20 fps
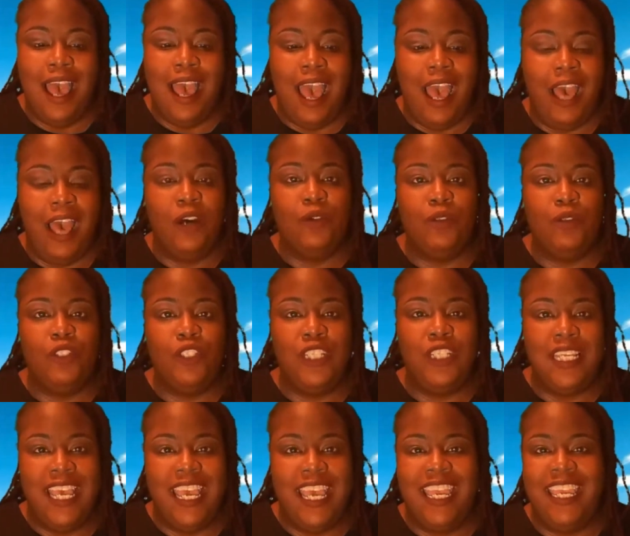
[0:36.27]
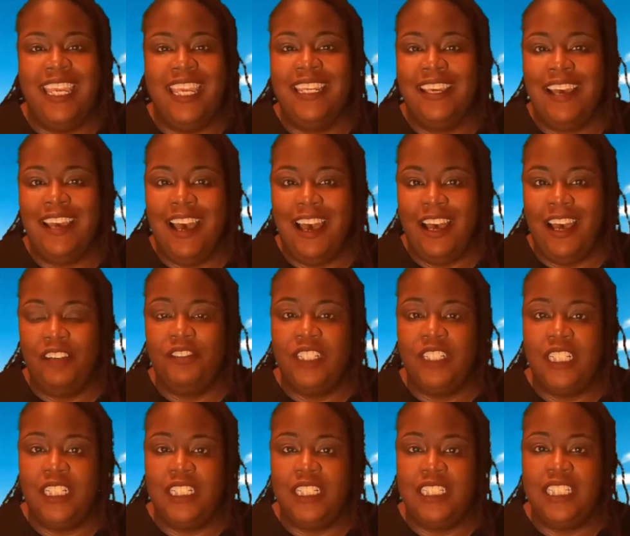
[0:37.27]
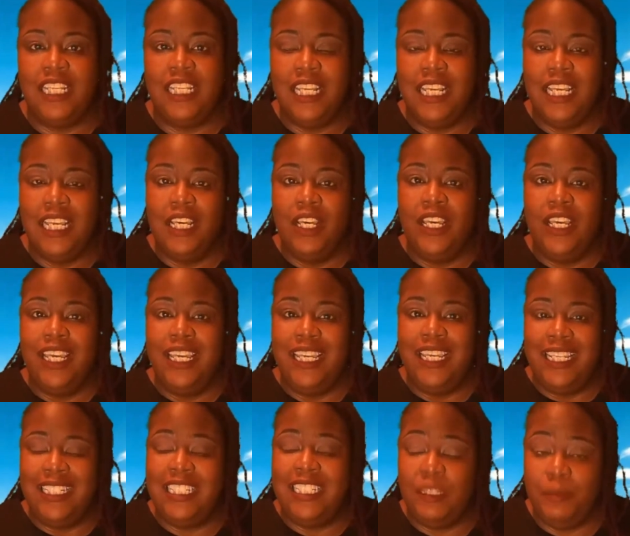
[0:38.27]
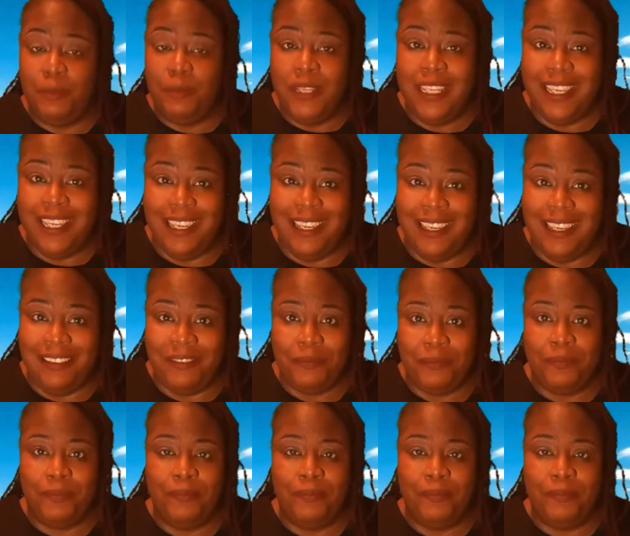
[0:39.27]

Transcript: how to gain confidence in speaking.